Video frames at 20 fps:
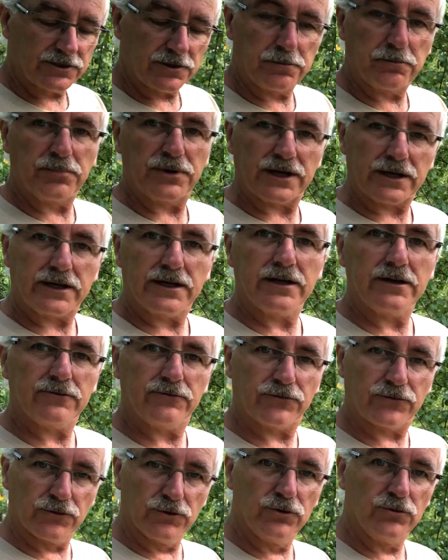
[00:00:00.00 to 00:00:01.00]
to picking
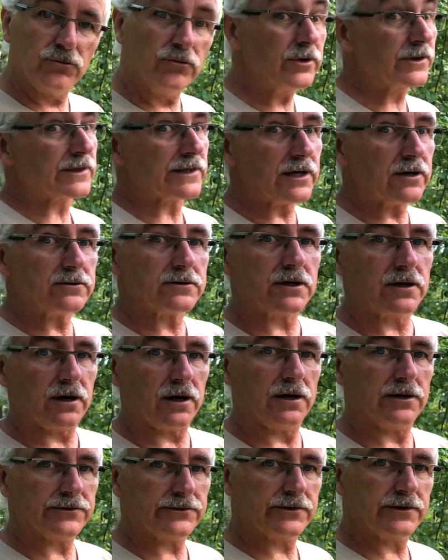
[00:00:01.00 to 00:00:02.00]
fruit without
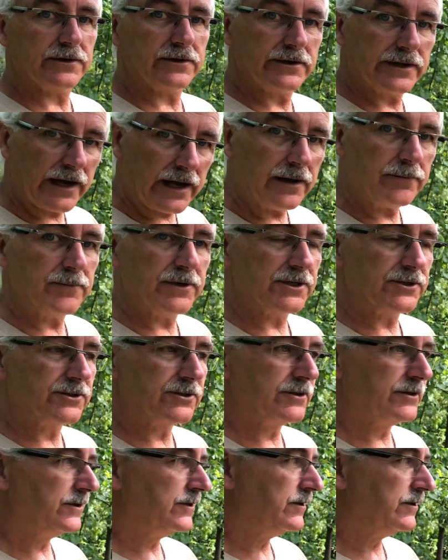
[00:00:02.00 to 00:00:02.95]
causing damage.